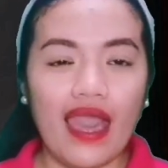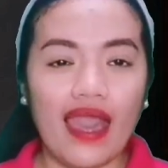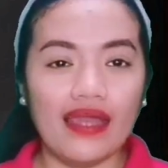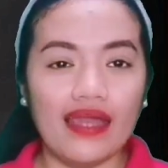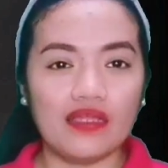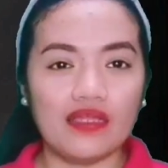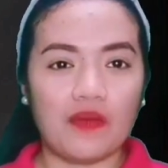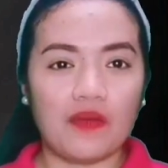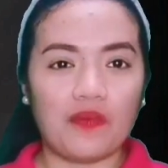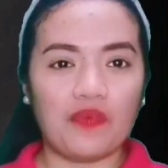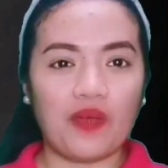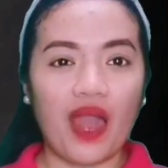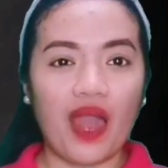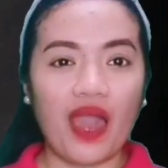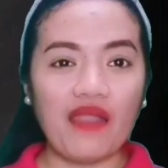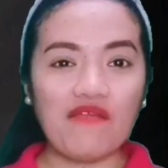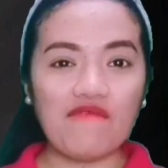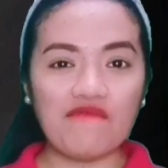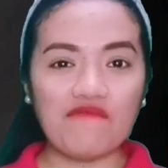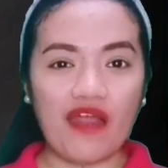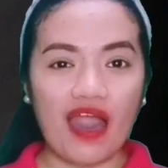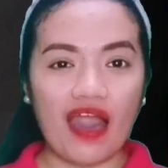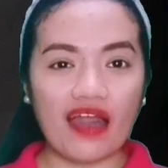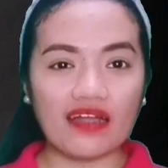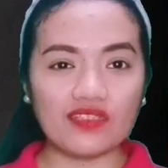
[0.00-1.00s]
and the prime
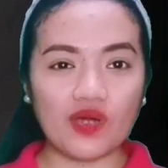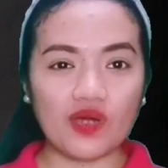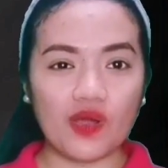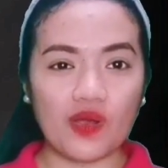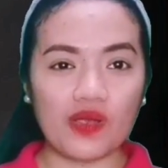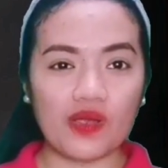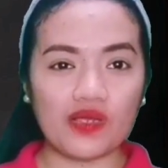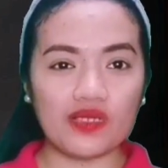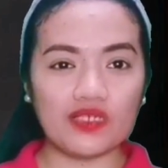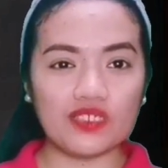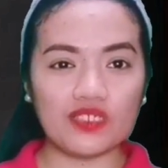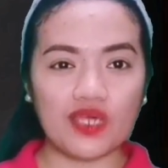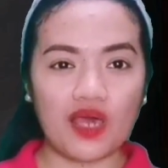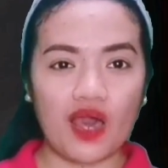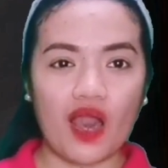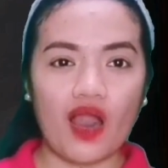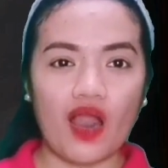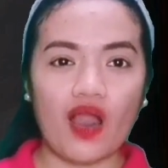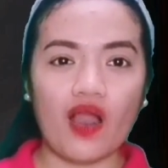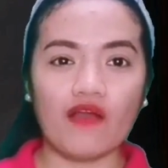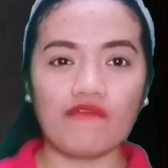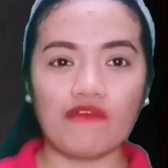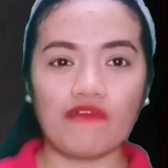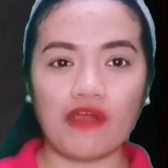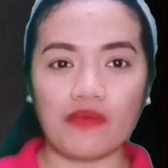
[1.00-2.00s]
factors
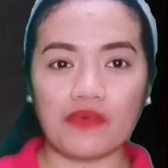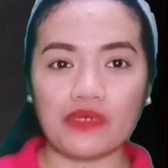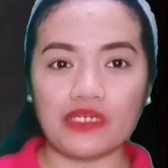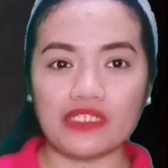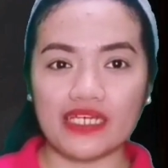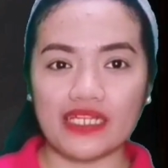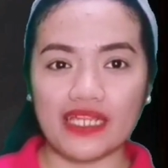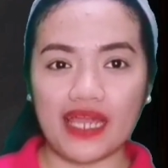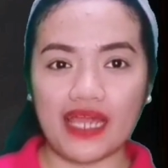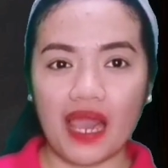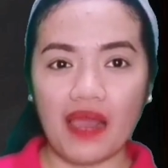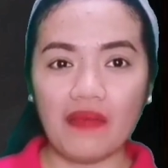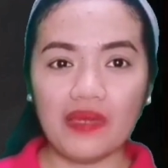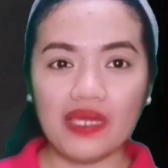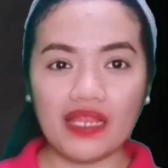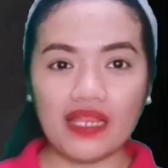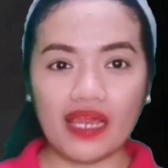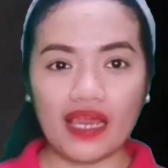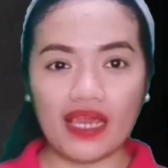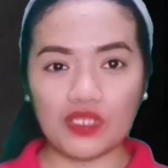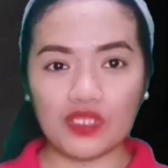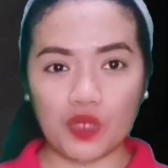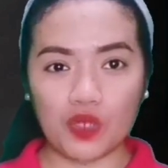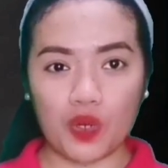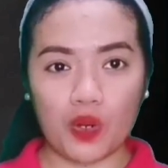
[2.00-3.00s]
of our
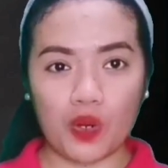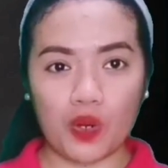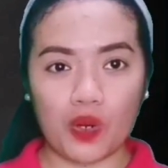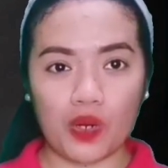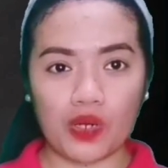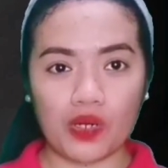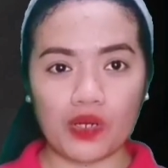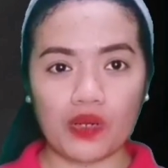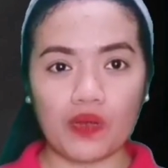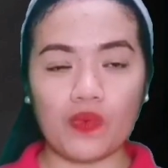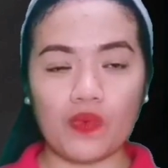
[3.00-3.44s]
denominator,